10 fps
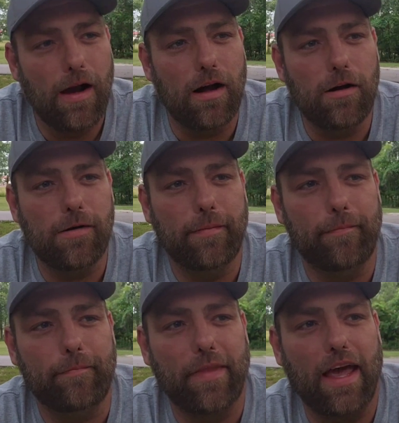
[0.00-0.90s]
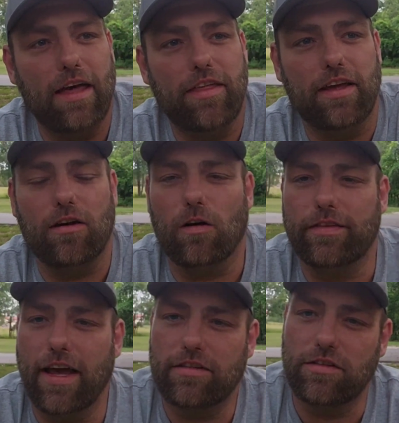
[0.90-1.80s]
I think all
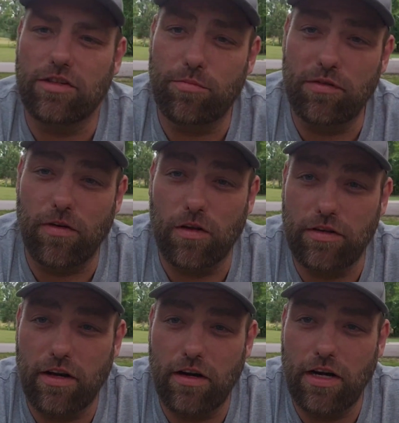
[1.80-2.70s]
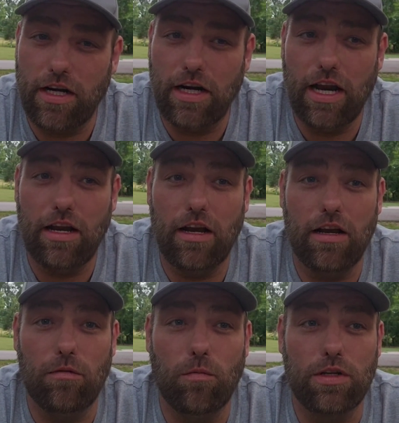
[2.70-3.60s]
taxes should be voluntary,
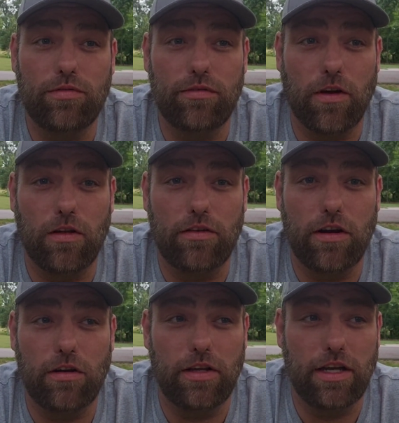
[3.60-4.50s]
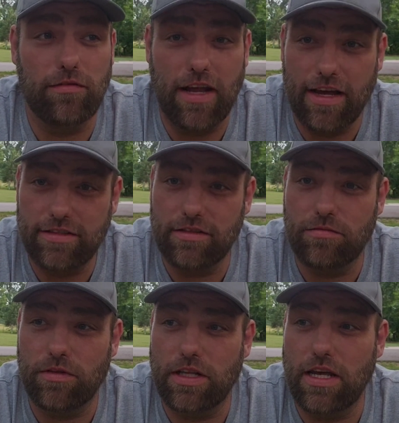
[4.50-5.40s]
and once we voluntarily give
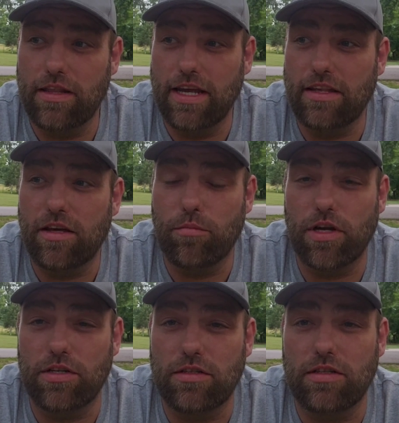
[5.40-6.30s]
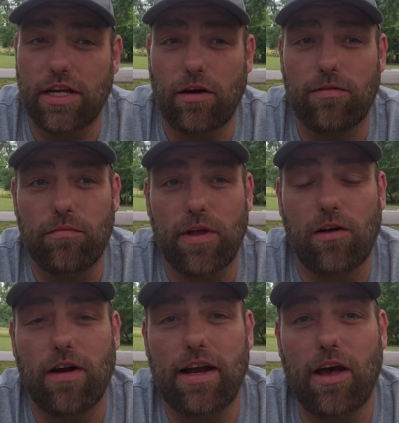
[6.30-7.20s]
taxes, they get their budgets and they go from
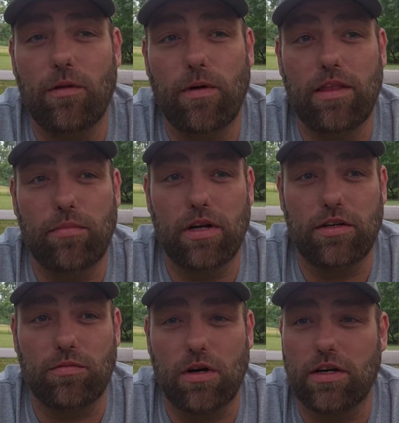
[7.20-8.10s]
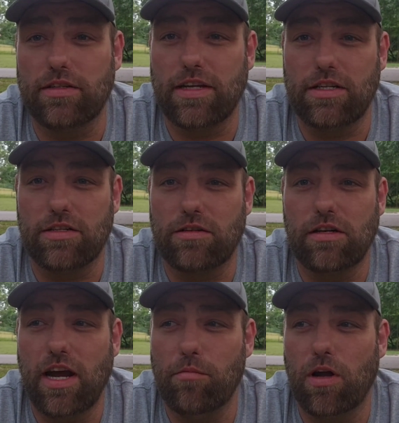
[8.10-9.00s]
there. Right now, the way the budgets work is they just
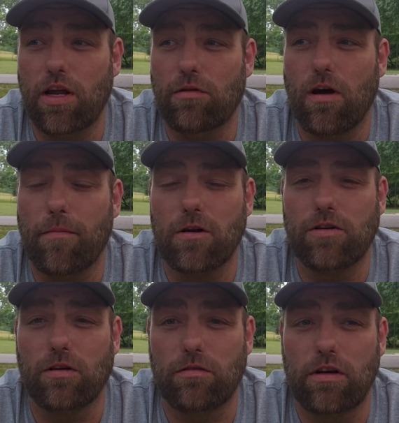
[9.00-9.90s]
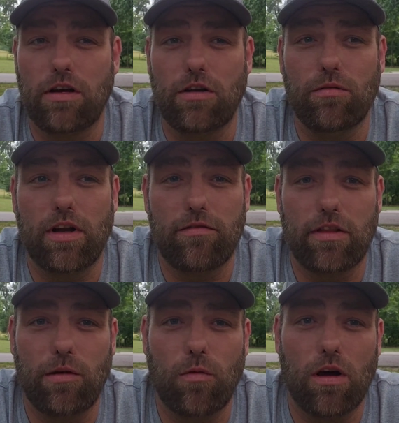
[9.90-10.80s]
create money, rob our children, and do whatever
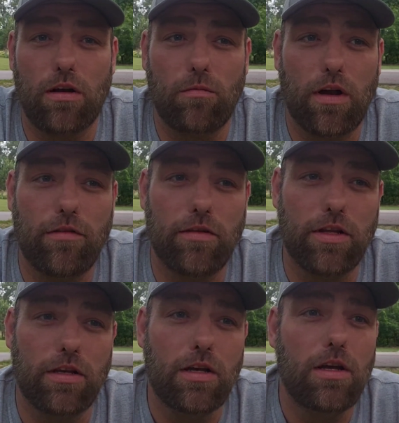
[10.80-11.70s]
they want, and whatever the